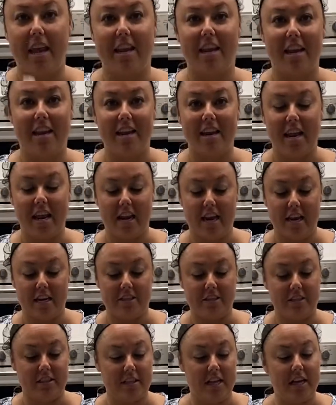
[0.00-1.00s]
can eat it
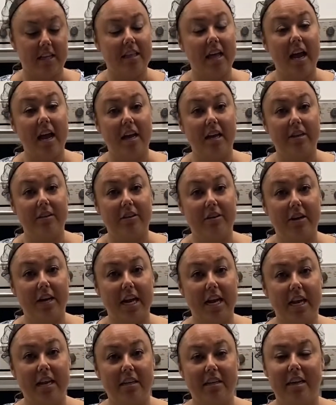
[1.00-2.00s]
just like that in their
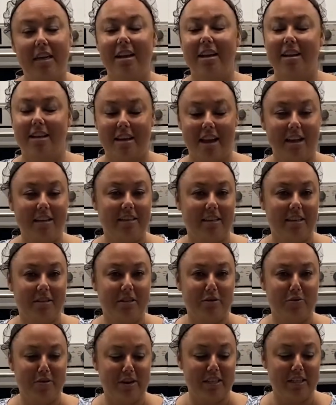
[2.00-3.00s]
hand. Yes, it's
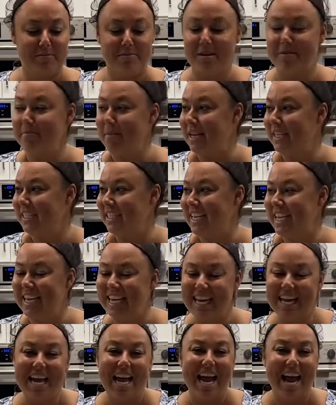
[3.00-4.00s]
going to be
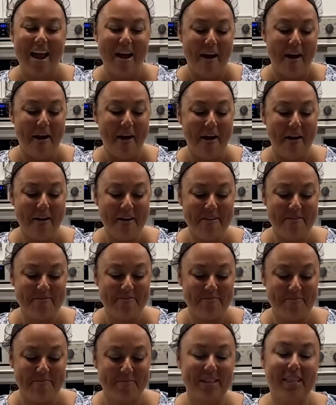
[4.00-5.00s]
messy,
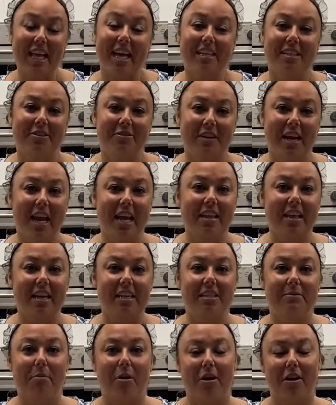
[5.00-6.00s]
but that's okay.
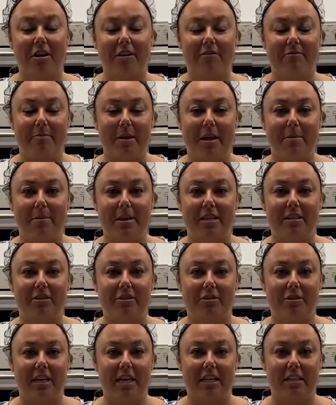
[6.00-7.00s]
That's part of babies
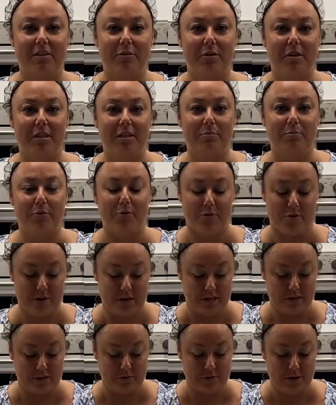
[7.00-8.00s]
learning to explore and
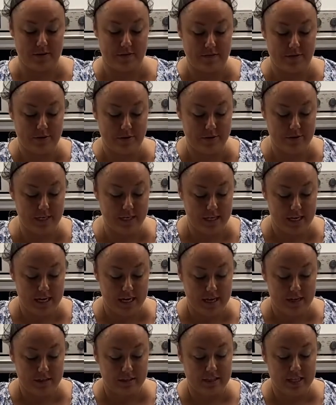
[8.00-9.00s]
enjoy food.
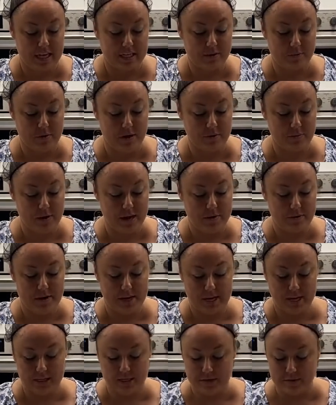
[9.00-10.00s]
So that's one way we
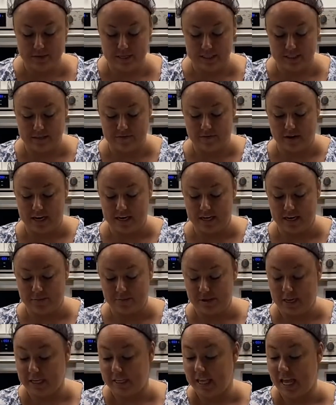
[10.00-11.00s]
can do it, is divide it up
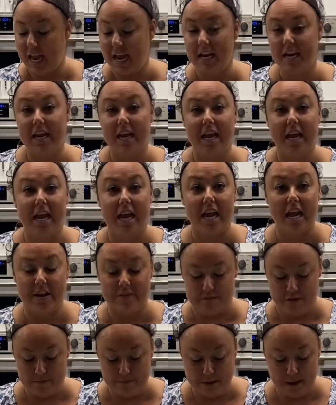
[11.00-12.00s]
like that. If
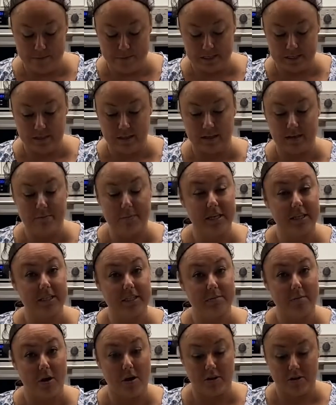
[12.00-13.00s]
your baby's a little bit
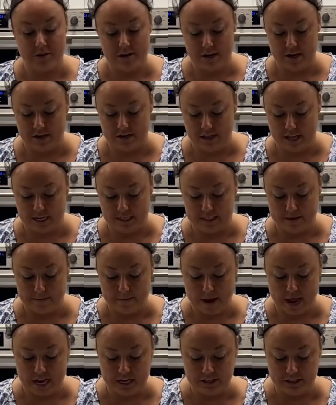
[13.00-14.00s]
smaller and you'd like to
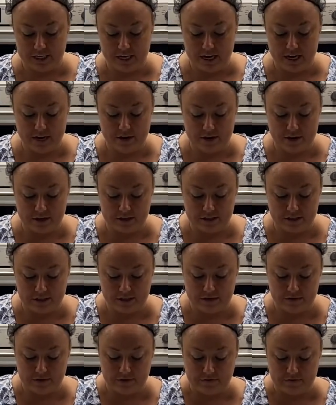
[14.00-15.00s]
mash it, you can just
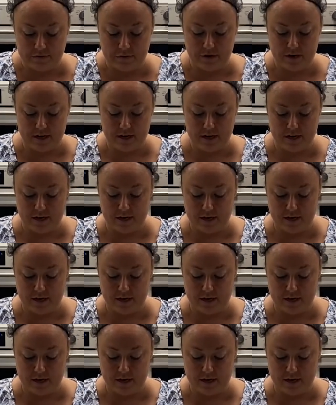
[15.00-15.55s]
use a fork.